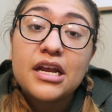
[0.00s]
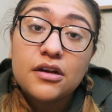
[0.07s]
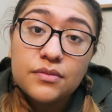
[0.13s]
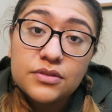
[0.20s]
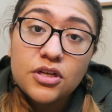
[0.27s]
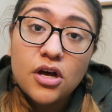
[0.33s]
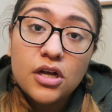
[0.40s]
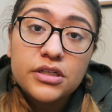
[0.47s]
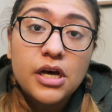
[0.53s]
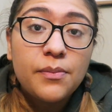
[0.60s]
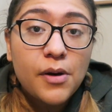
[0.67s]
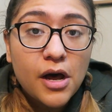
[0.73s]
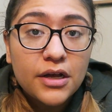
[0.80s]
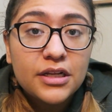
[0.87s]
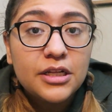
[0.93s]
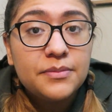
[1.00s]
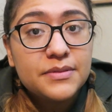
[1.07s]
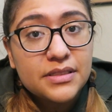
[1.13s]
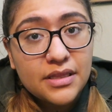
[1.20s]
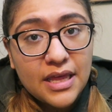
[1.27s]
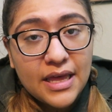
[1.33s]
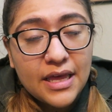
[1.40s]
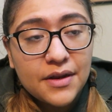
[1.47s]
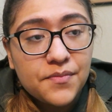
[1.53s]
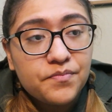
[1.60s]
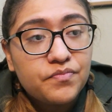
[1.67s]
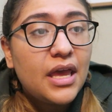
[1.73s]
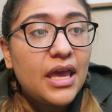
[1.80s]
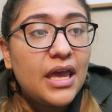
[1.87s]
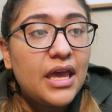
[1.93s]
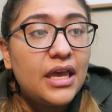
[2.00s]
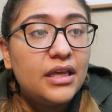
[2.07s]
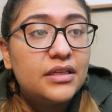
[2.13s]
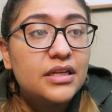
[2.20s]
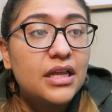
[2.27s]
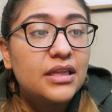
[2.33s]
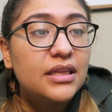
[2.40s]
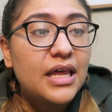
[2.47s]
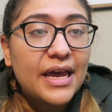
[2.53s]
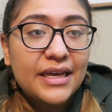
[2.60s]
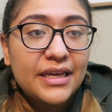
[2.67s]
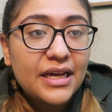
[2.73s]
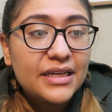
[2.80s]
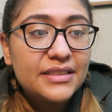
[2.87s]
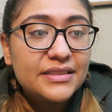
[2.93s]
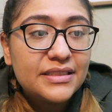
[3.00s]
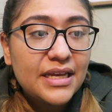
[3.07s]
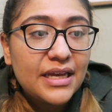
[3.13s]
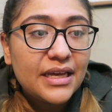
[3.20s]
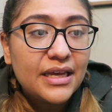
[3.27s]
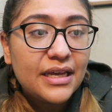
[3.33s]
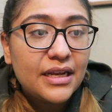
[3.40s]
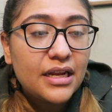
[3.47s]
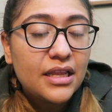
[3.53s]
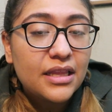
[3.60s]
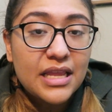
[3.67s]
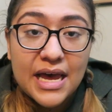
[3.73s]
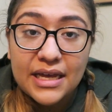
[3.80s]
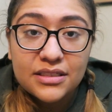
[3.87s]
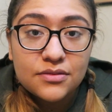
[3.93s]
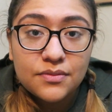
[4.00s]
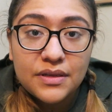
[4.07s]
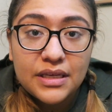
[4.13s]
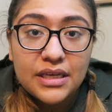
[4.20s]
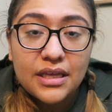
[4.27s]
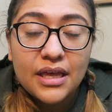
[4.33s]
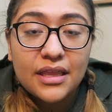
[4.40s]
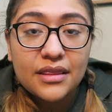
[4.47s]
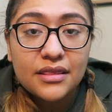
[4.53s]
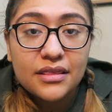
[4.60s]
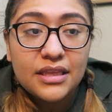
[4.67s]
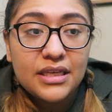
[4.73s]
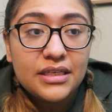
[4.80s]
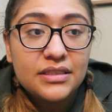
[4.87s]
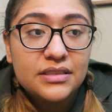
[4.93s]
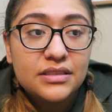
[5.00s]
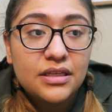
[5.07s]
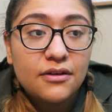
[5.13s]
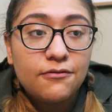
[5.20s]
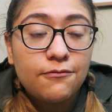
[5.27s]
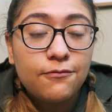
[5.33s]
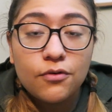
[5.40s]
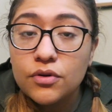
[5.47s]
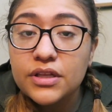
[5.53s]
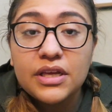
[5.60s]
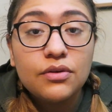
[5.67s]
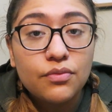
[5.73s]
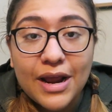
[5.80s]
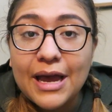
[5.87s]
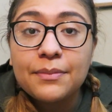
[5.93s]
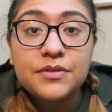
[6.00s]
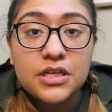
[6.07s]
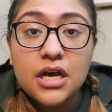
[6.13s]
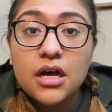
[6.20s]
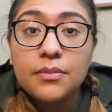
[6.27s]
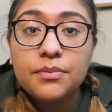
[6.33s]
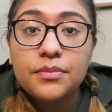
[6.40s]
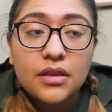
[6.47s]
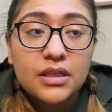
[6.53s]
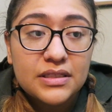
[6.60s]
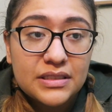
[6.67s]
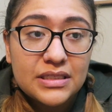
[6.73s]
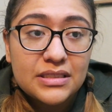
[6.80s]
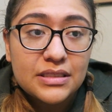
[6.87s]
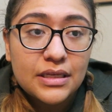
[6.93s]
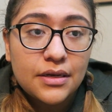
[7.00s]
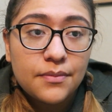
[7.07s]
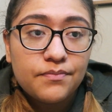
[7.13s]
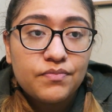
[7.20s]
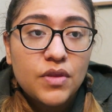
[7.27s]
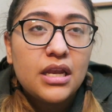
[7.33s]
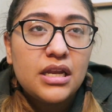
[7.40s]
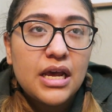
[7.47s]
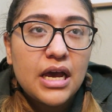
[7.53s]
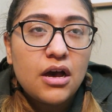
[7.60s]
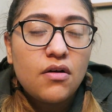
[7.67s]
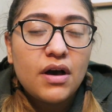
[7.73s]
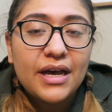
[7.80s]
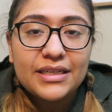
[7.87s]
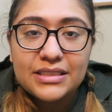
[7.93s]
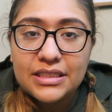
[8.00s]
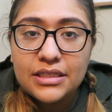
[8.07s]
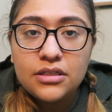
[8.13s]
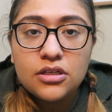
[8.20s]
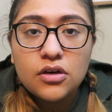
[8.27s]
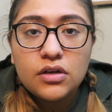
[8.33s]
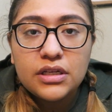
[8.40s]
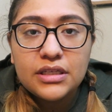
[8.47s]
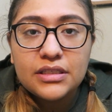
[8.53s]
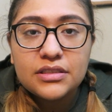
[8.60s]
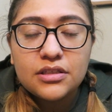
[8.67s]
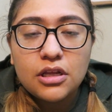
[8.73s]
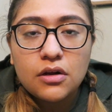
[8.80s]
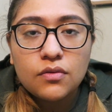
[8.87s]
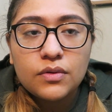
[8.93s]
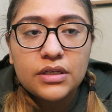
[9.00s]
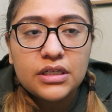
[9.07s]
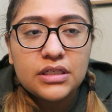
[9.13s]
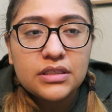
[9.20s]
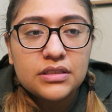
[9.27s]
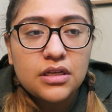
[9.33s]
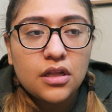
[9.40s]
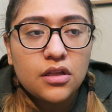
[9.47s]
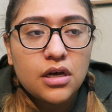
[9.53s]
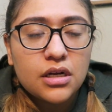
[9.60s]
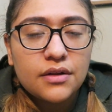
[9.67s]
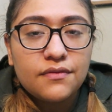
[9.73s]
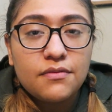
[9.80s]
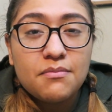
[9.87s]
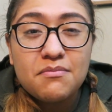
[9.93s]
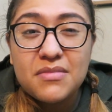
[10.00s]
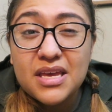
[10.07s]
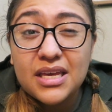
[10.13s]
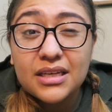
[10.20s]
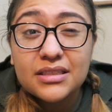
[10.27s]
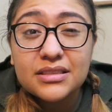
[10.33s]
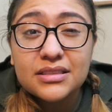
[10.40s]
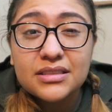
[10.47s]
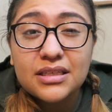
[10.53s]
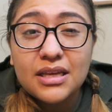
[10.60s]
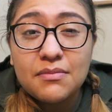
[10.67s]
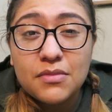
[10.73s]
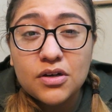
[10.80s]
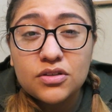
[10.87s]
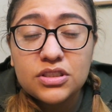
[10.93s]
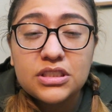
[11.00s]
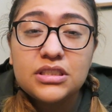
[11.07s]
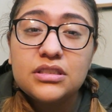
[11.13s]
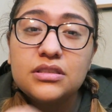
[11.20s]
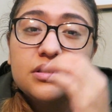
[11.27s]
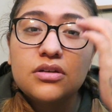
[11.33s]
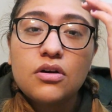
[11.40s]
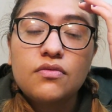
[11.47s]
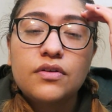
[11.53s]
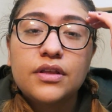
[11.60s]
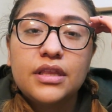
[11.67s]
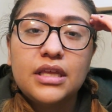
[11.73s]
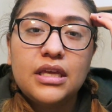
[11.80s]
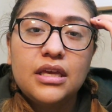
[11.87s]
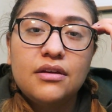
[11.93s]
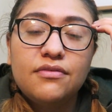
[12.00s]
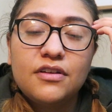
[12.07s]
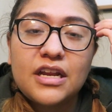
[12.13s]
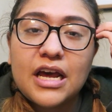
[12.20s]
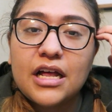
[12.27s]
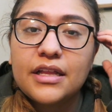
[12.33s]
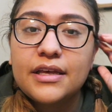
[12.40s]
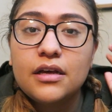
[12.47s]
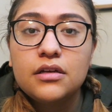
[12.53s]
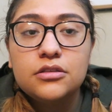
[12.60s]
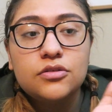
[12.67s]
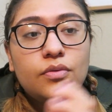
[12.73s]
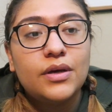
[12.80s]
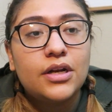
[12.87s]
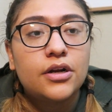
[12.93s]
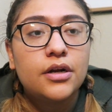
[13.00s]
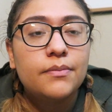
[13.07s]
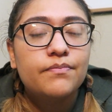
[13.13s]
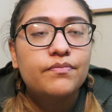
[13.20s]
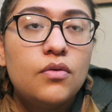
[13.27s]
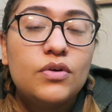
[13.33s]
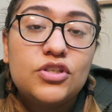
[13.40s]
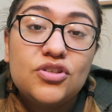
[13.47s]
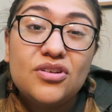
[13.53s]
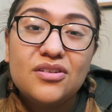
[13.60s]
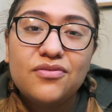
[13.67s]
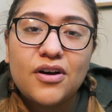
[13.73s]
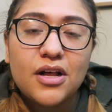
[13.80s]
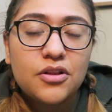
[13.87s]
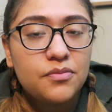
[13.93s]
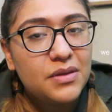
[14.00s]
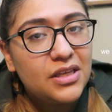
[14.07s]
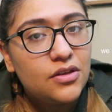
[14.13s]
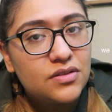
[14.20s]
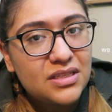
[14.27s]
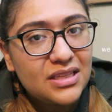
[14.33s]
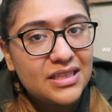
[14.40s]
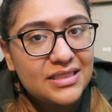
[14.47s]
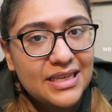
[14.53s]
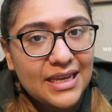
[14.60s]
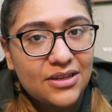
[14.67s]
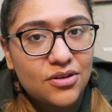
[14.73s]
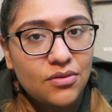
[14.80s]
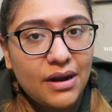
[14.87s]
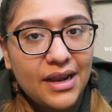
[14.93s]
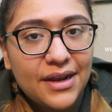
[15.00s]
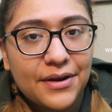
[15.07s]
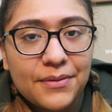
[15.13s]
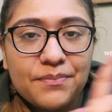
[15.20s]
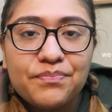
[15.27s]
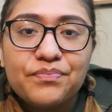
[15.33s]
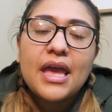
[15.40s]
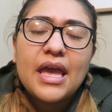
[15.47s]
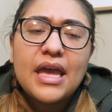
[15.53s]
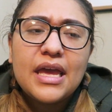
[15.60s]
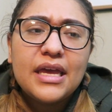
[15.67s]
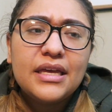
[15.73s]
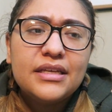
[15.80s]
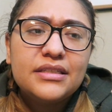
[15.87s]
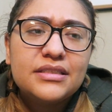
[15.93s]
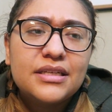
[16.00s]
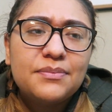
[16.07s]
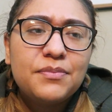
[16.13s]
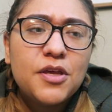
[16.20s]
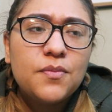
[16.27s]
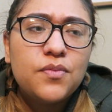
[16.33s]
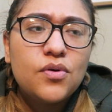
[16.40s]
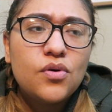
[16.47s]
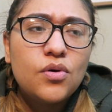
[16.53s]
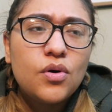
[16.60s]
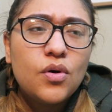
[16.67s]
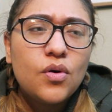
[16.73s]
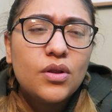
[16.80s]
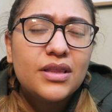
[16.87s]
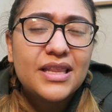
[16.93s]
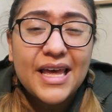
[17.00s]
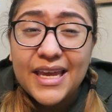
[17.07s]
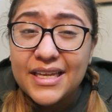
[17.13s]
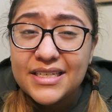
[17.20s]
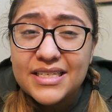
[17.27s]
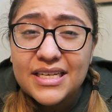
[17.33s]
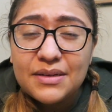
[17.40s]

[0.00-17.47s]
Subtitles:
Now, it was called Apocalypse then, and like I said last week, this fully wrapped up the season. Now, I did notice there was a lot of mixed emotions over the finale on Twitter, which you could follow me using this handle right here, and people liked